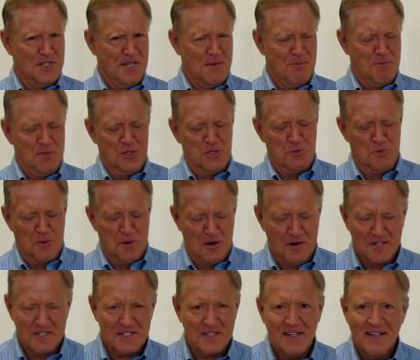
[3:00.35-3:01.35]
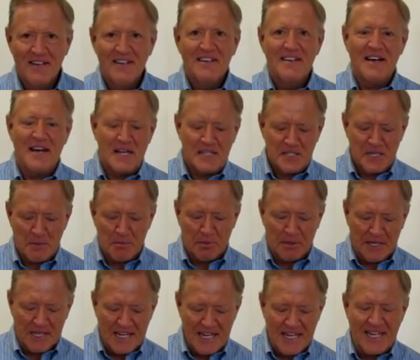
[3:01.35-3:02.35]
that, Mr. Parks? I said,
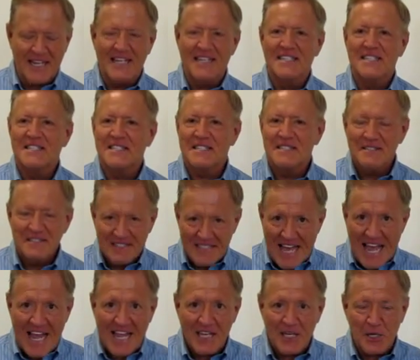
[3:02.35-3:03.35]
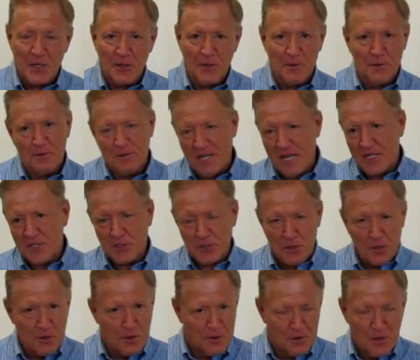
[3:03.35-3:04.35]
please, thank you, yes
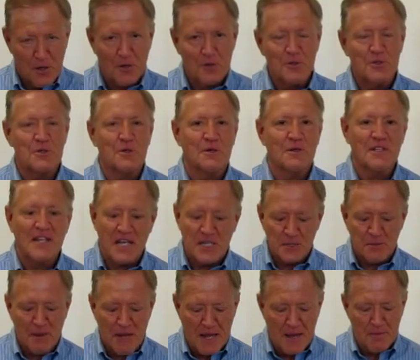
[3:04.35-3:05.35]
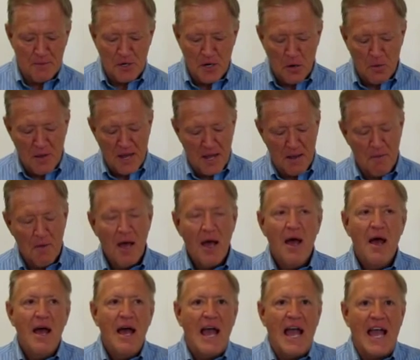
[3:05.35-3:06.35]
sir or no sir, yes ma'am, no ma'am,
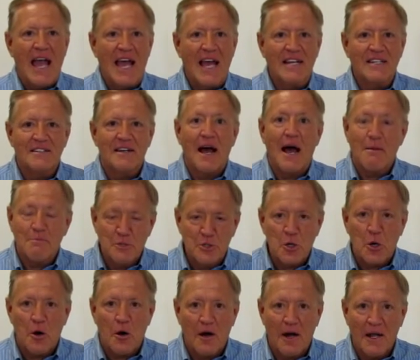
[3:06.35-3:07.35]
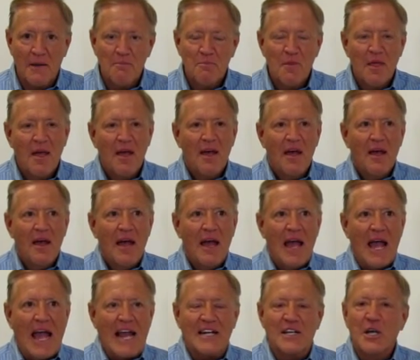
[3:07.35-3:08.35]
and I'm sorry.
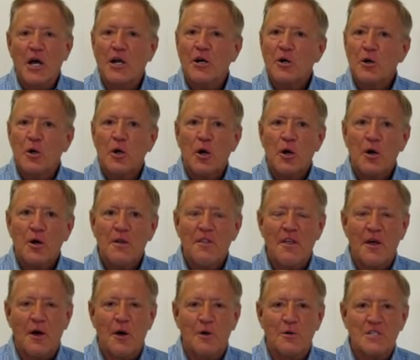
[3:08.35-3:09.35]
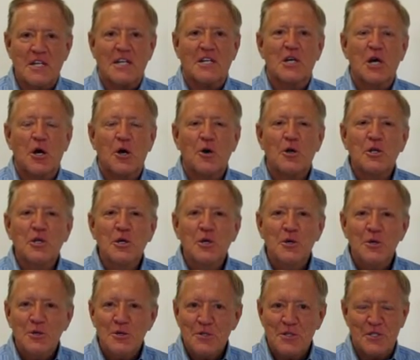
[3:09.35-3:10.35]
And Gunnar learned those, and Gunnar
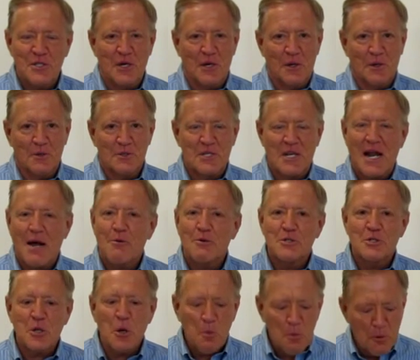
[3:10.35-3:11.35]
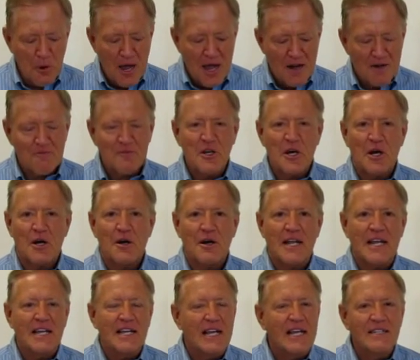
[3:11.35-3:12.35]
used those. And I was so proud of Gunnar.
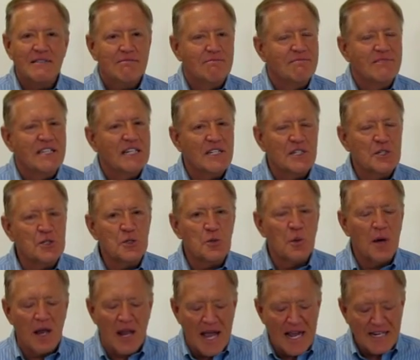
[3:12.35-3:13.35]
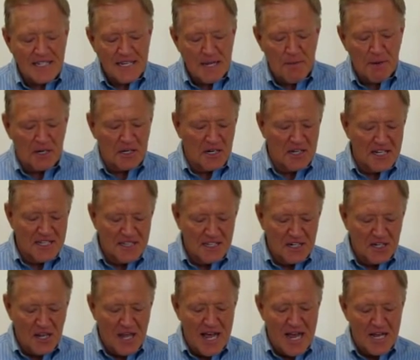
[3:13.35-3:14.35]
He didn't do well academically in the
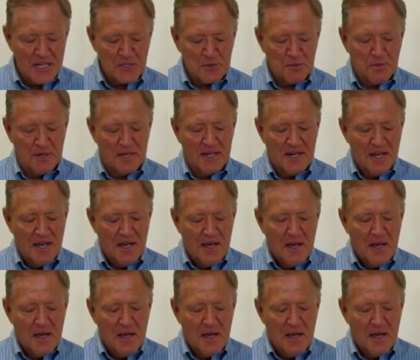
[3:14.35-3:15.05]
class, but